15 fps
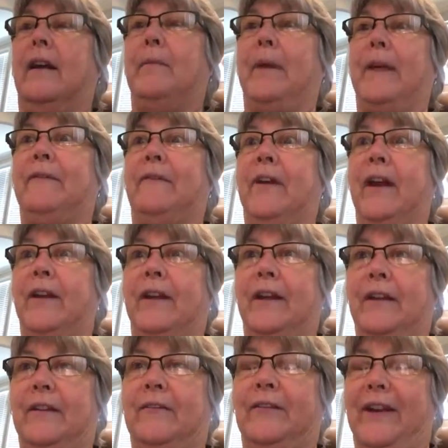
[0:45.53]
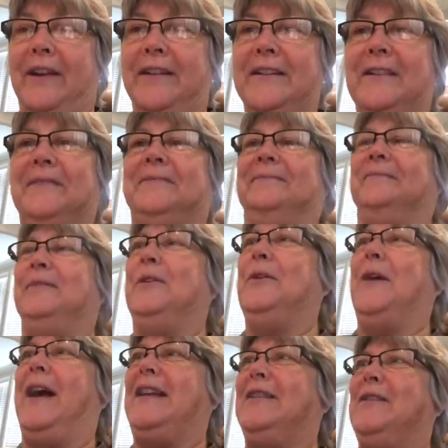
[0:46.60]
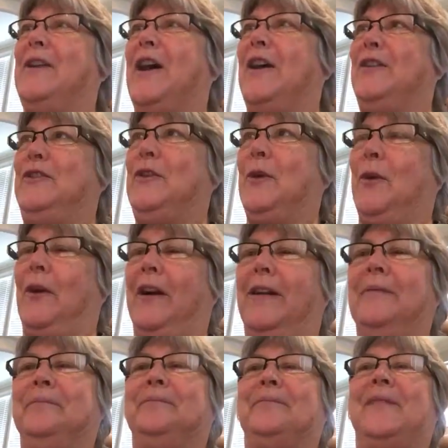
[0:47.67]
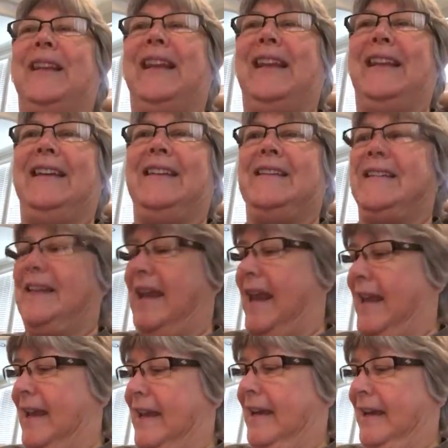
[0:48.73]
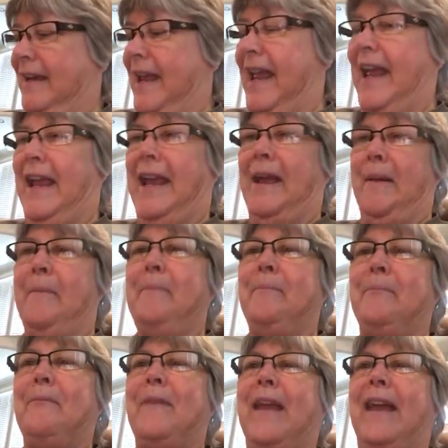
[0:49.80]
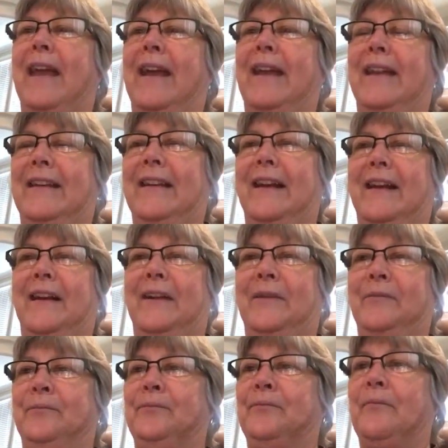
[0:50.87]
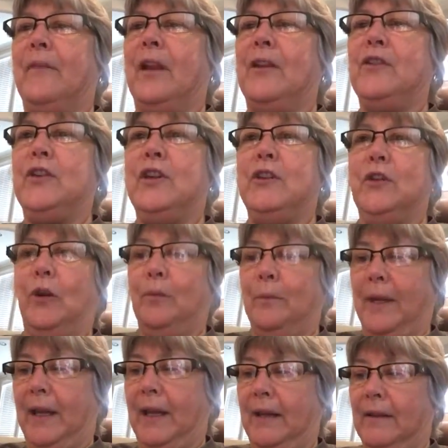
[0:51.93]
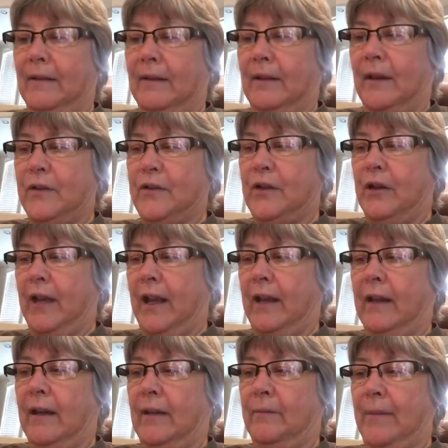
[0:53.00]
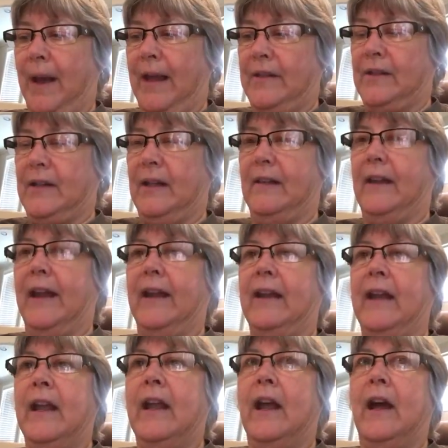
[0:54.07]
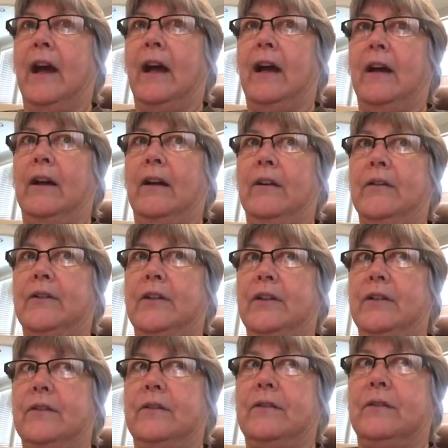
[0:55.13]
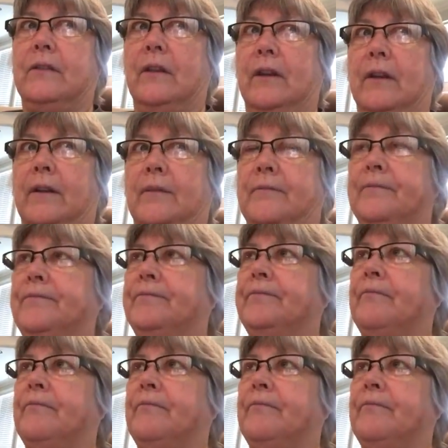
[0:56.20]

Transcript: my very good friend, who I adore, is uh, A.M., and um, she told me yesterday in passing that uh, she's um,